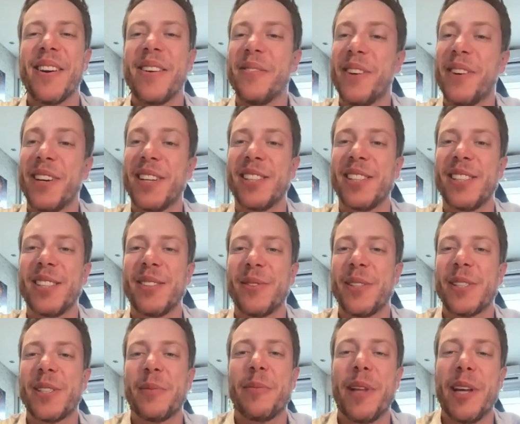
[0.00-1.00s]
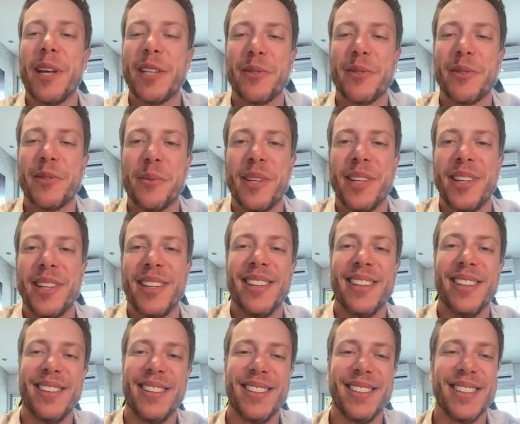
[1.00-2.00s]
very much. It was a pleasure for me.
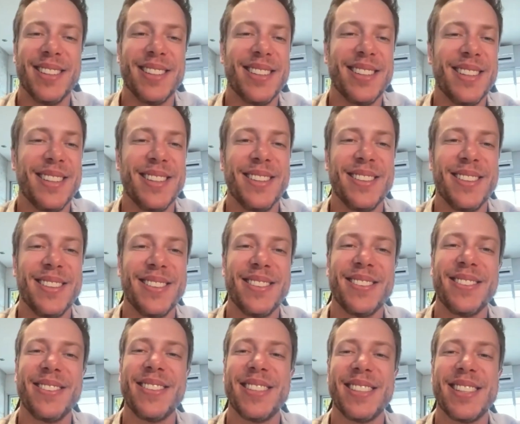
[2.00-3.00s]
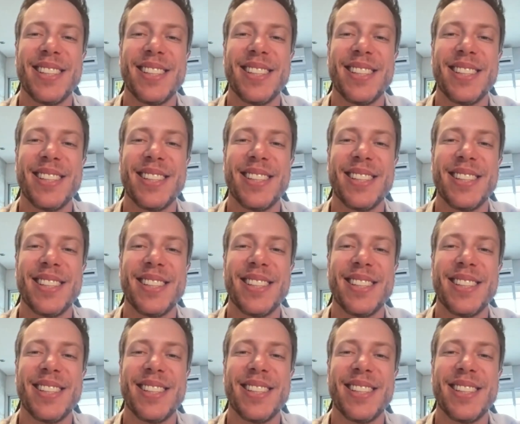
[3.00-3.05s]
We're